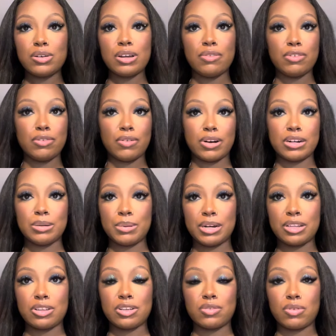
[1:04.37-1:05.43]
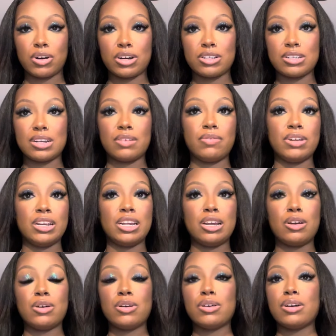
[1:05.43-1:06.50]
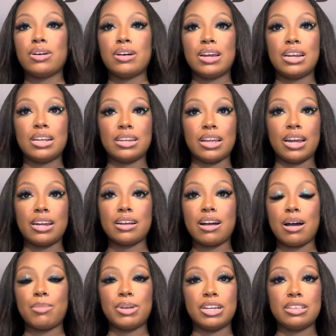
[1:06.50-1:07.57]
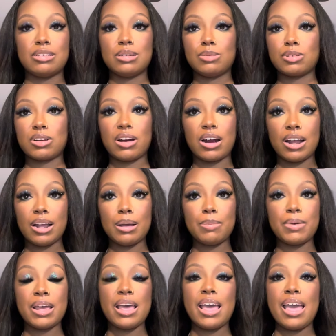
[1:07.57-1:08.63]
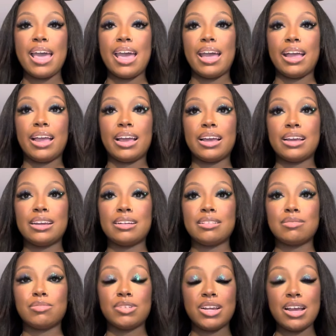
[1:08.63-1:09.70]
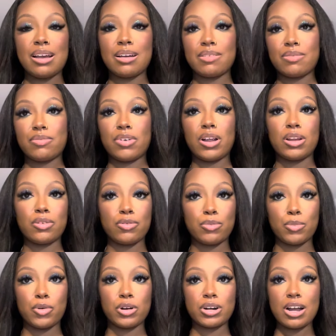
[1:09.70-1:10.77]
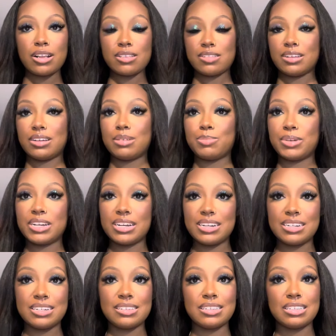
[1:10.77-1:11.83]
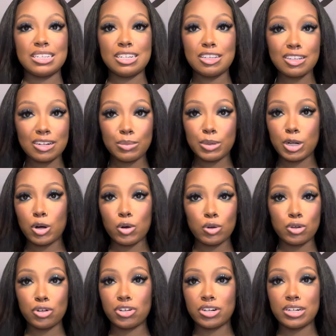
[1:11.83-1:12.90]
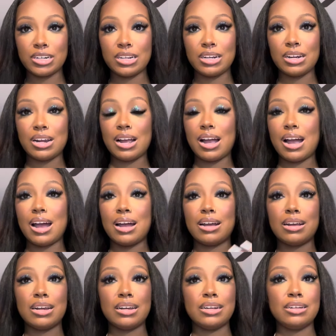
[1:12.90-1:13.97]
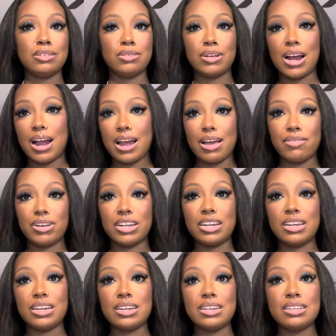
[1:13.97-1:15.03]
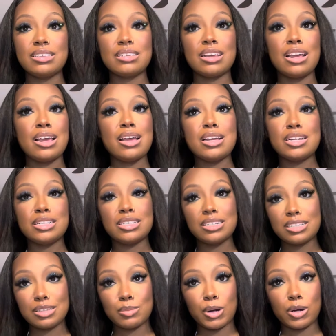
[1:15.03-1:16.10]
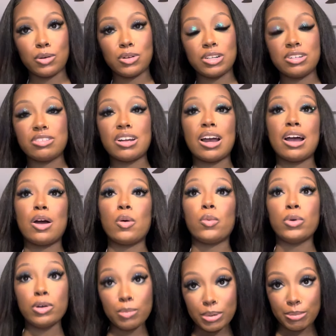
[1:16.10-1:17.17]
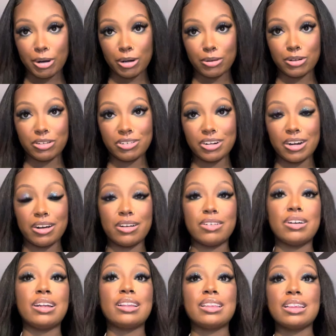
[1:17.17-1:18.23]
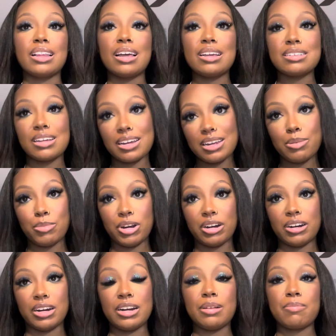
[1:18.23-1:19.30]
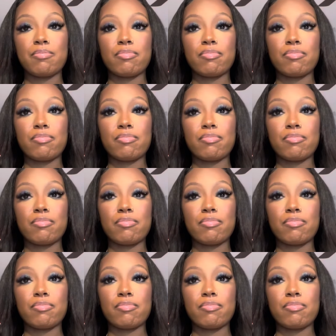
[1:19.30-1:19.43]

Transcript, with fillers: if you've already made it this far into the video go ahead and like comment and subscribe and yeah follow for more content because this is going to be a whole new journey i do not have any kids this is my only child will be my only child unless i get married